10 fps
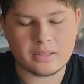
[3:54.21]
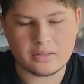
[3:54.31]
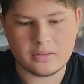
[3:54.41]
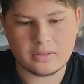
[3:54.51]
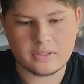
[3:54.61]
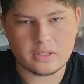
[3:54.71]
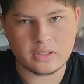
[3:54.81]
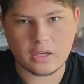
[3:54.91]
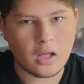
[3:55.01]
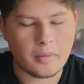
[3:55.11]
exclusive, it's
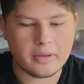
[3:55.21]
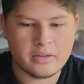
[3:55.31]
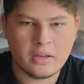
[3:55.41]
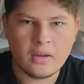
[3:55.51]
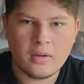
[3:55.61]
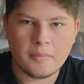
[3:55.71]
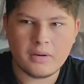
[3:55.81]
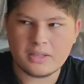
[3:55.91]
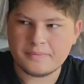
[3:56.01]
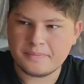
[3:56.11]
just the common.
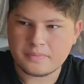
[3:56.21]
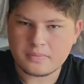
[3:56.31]
But